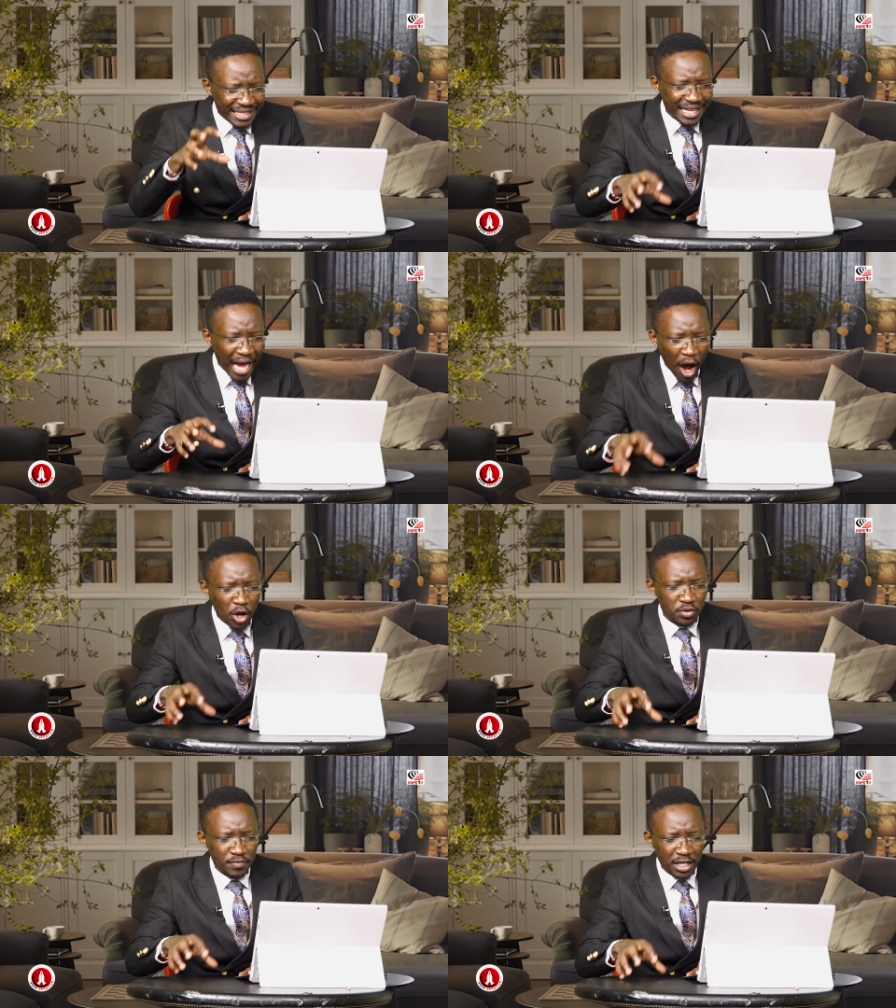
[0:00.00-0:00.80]
in the
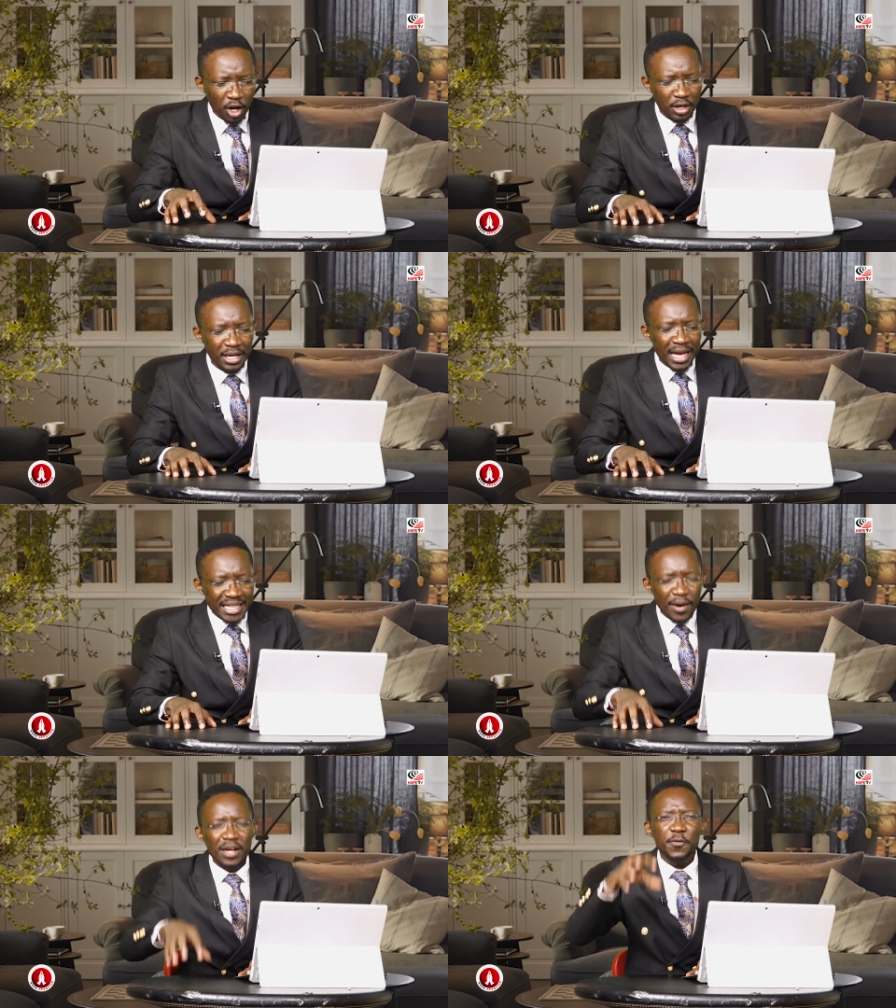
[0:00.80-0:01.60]
house of the Lord,
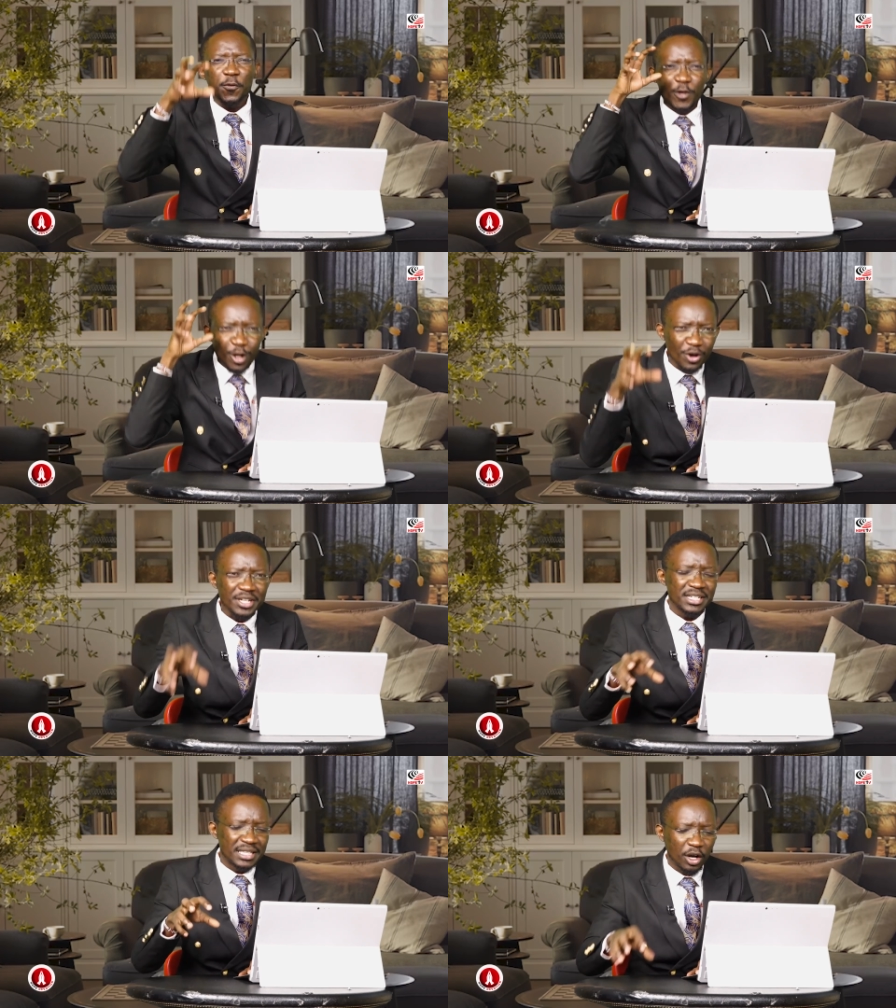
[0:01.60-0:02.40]
they will
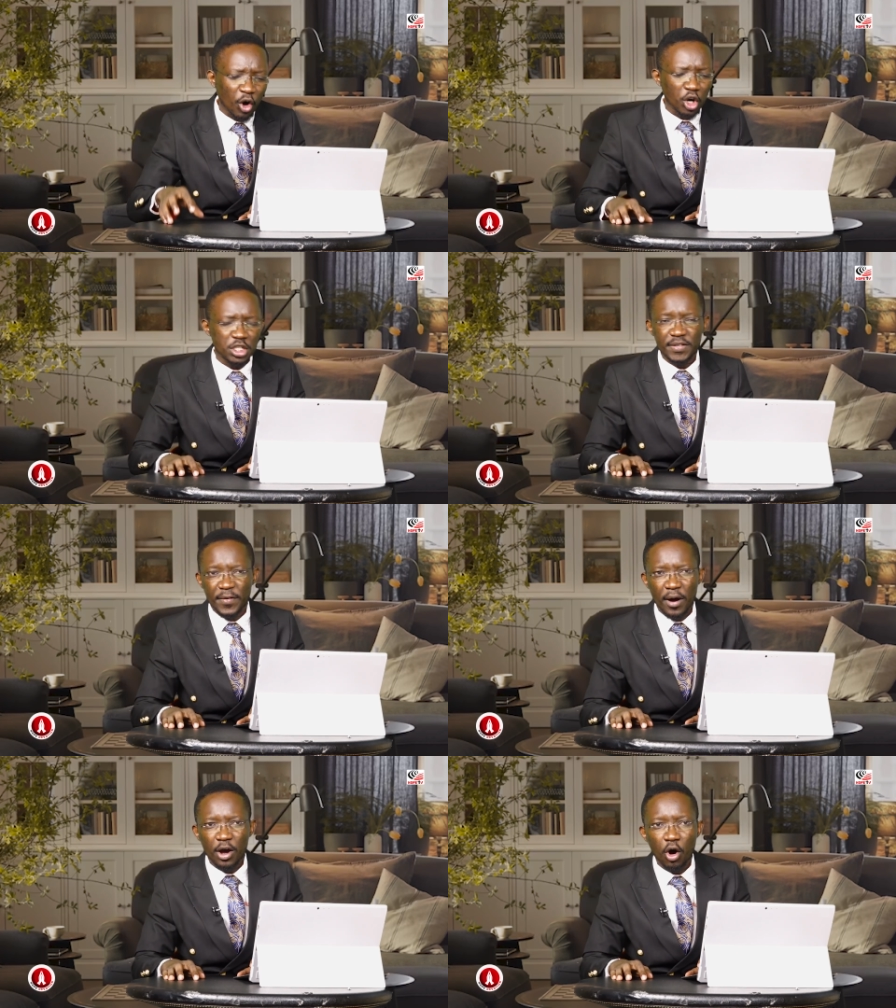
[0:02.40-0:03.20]
flourish in the courts of
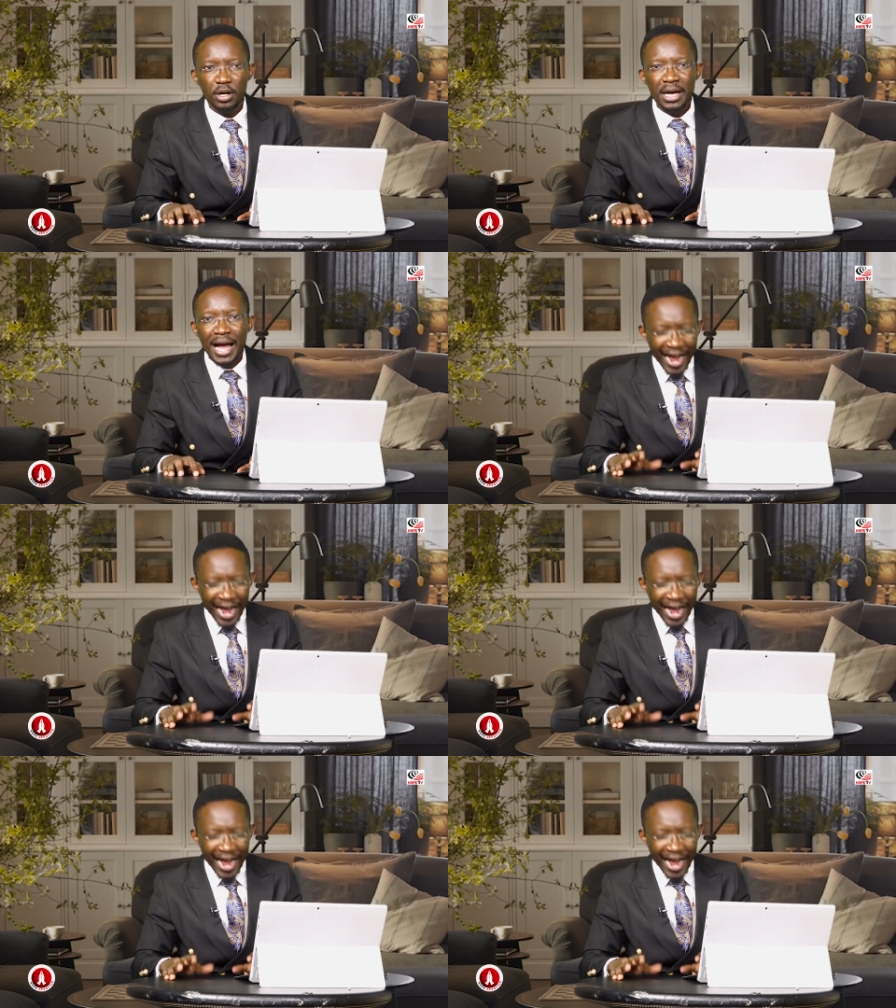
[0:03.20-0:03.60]
our God.